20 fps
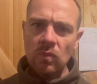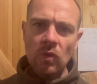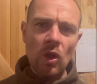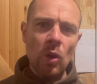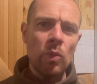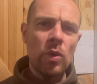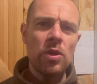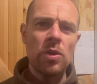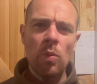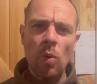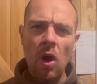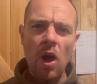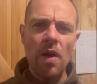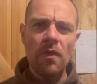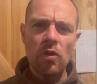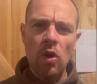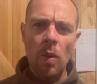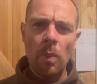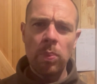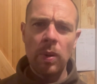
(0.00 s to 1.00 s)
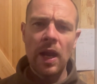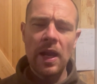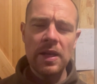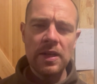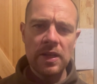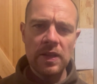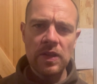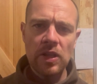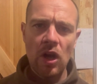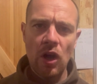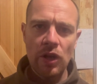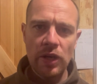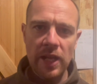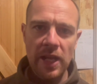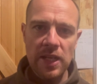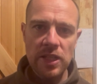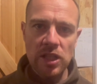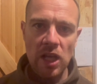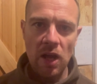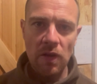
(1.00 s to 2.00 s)
with what I've got planned and the
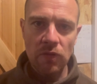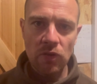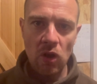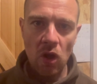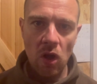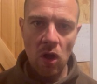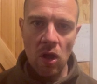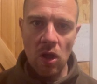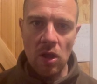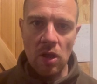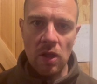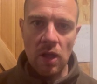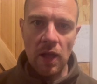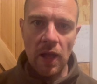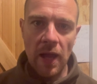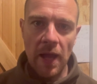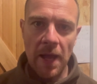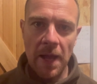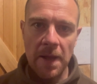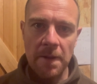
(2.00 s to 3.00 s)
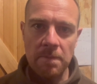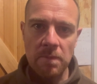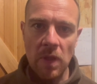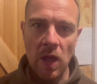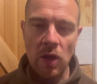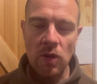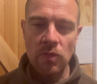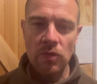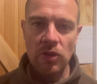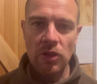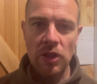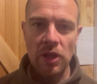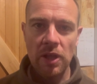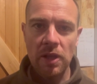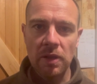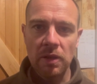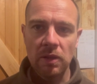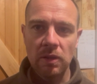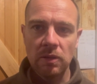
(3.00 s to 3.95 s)
ideas that I've got over the